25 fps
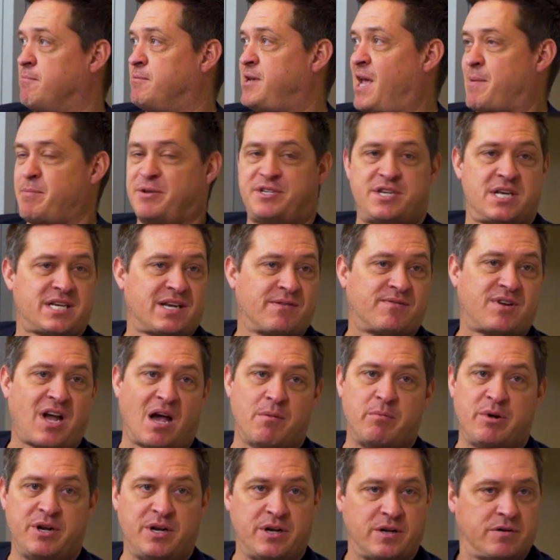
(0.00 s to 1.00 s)
Capitec have
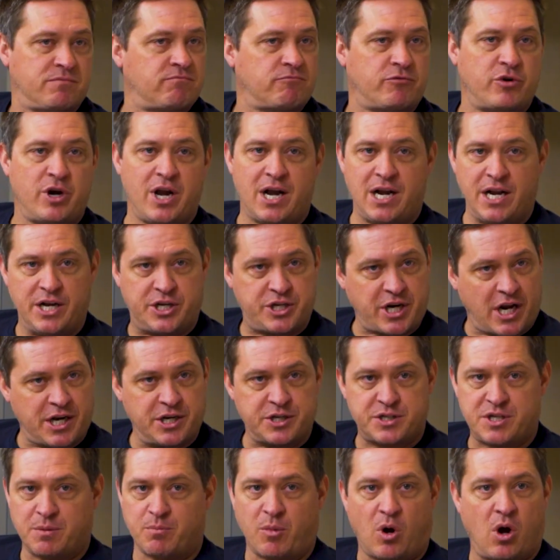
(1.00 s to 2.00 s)
come in and really
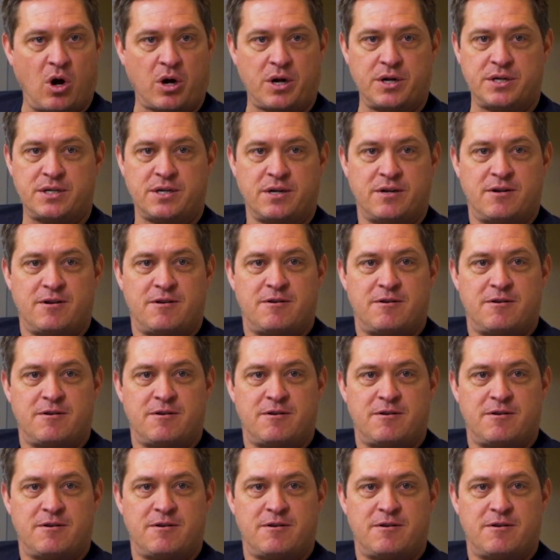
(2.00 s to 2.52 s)
changed the market,